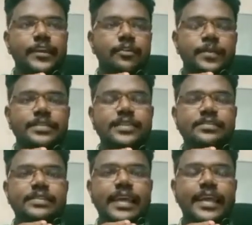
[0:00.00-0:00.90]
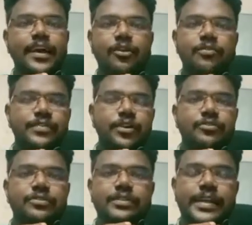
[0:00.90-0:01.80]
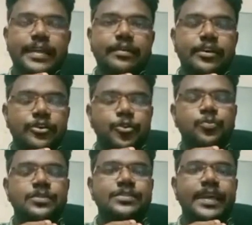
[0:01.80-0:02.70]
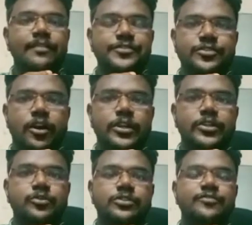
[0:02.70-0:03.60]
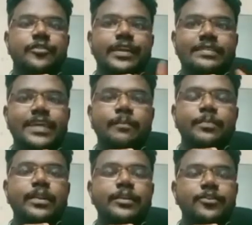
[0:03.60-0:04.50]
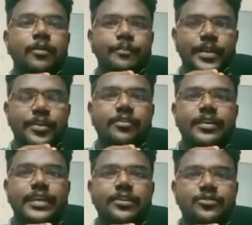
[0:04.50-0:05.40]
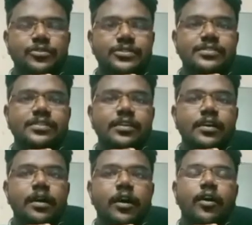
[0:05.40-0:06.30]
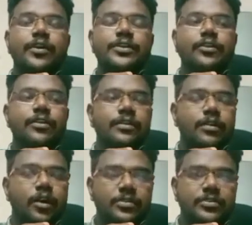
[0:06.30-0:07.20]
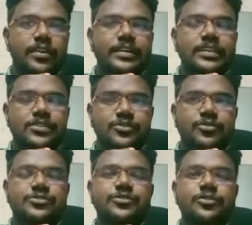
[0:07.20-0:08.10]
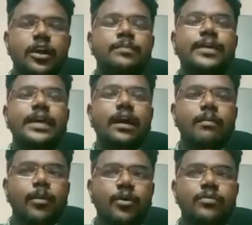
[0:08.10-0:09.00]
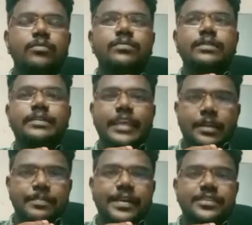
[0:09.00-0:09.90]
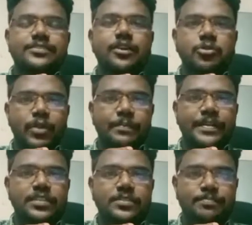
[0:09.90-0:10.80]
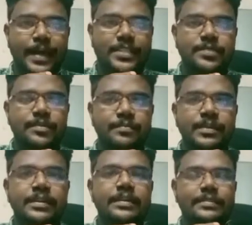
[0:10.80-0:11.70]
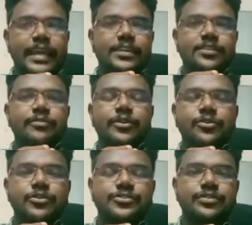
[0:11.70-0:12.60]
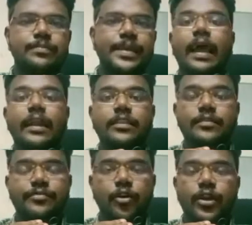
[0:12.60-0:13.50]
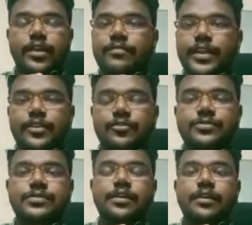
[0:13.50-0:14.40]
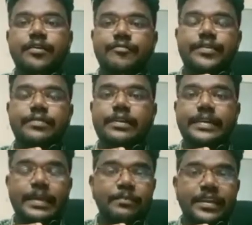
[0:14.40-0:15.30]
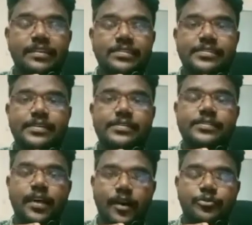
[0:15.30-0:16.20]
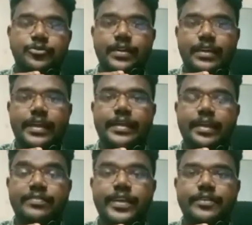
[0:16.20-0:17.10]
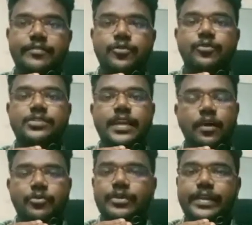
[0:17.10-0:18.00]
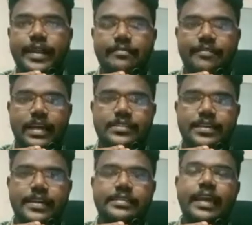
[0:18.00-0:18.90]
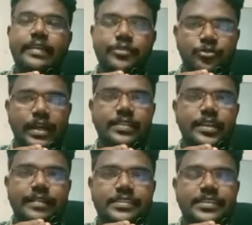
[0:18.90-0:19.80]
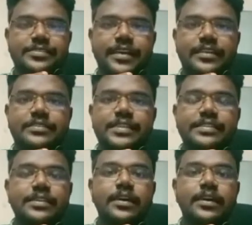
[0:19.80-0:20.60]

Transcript: be just laying around without reading. You must have short notes. For example, your periodontic notes or your orthodontics notes should not be above 10 pages or 12 pages maximum. That's how your notes should be. And in the following videos, we will deeply discuss how to create effective notes and how to create flashcards and the revising strategies.